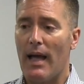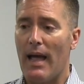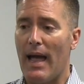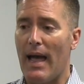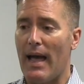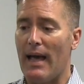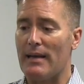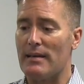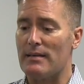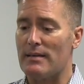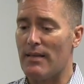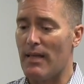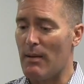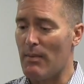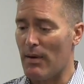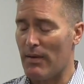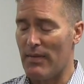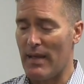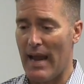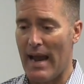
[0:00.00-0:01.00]
and
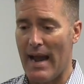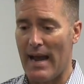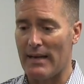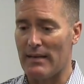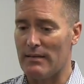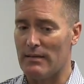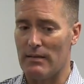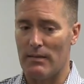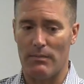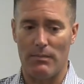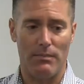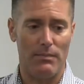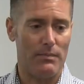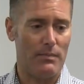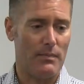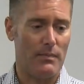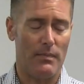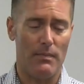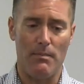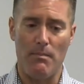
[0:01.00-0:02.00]
they had
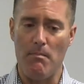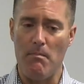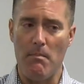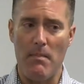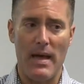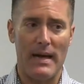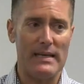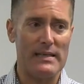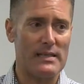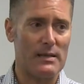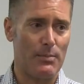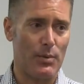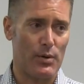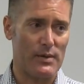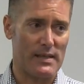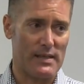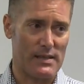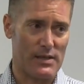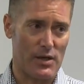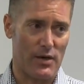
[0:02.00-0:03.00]
many
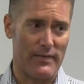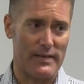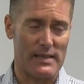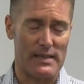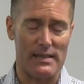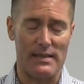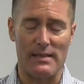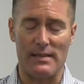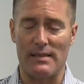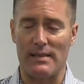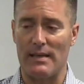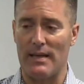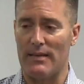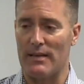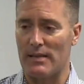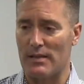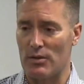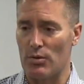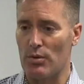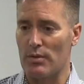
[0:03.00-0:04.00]
supports and services in
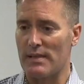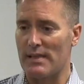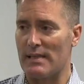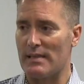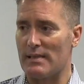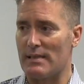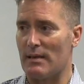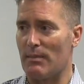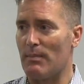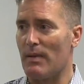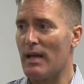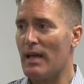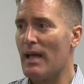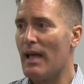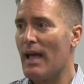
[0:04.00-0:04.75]
the school system,